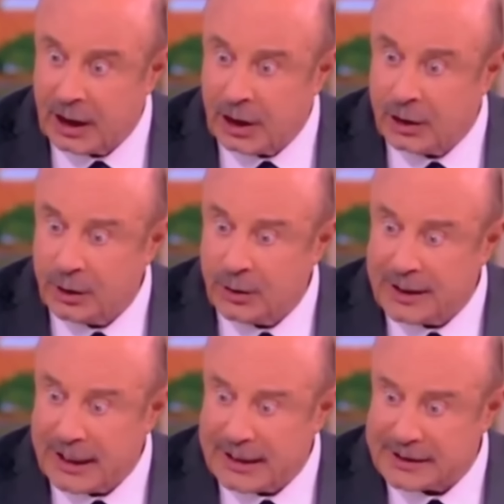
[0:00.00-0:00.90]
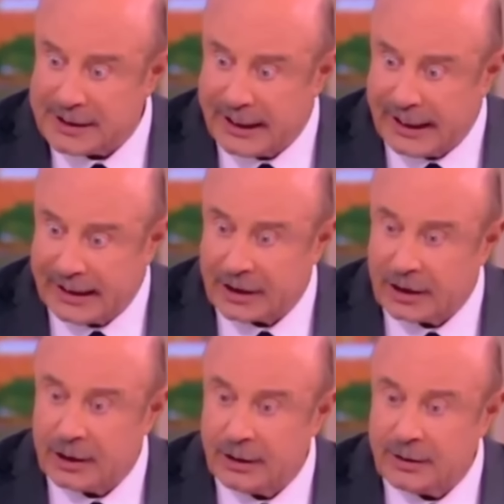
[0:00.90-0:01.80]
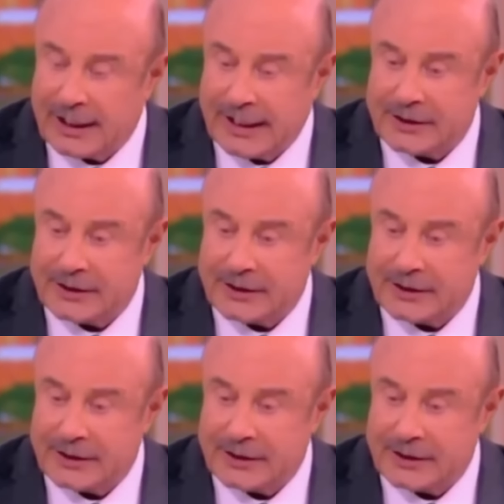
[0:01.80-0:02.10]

Who does that? Who takes